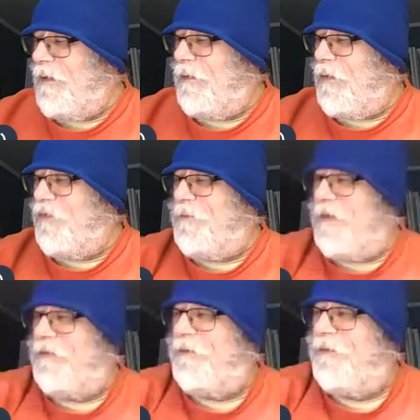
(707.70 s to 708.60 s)

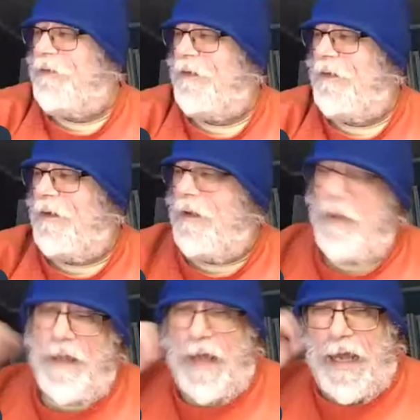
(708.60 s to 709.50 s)
Ghostbusters?
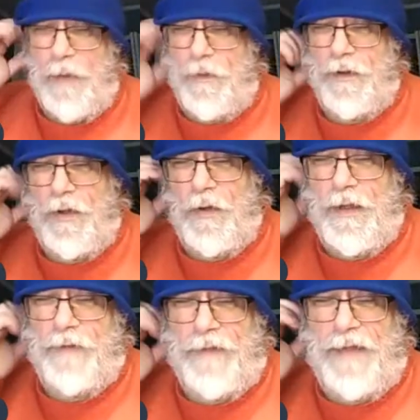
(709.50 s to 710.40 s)
I want to know
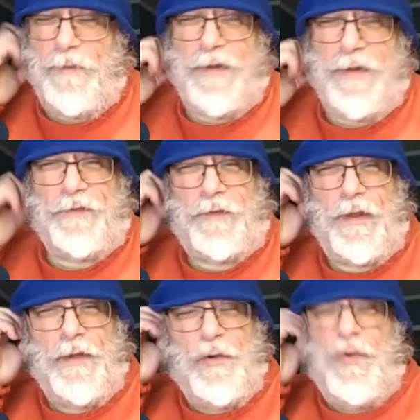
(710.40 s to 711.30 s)
have anybody saw,
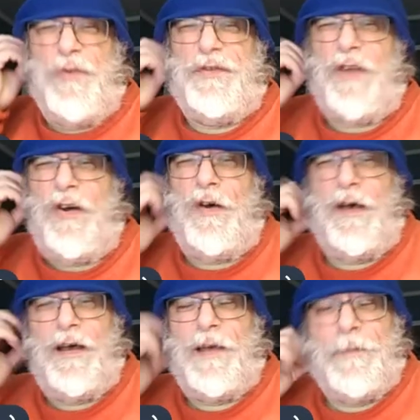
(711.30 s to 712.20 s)
who who saw
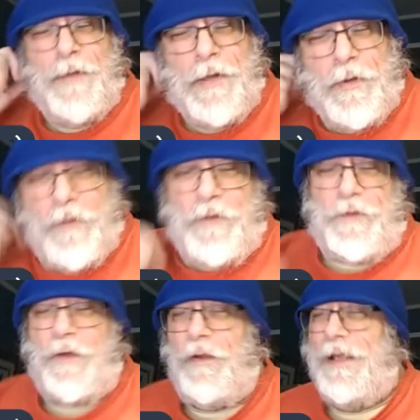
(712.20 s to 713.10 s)
uh who
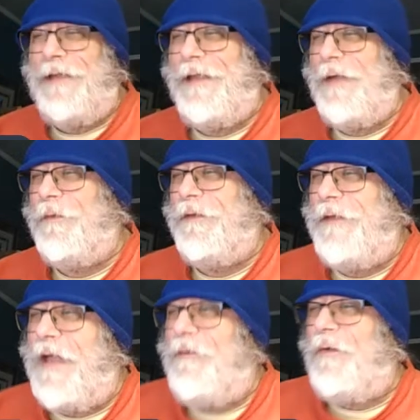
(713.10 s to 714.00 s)
saw Late Night with the
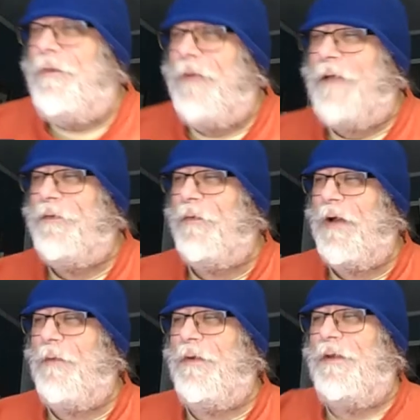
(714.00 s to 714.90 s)
Devil. That's who I
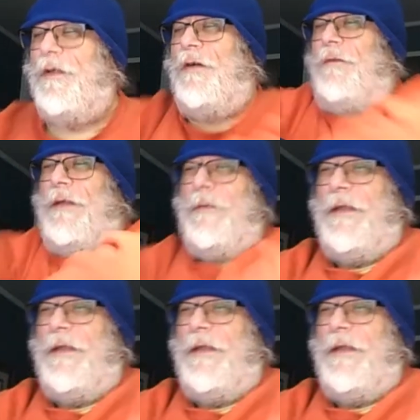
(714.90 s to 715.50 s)
want to know if anybody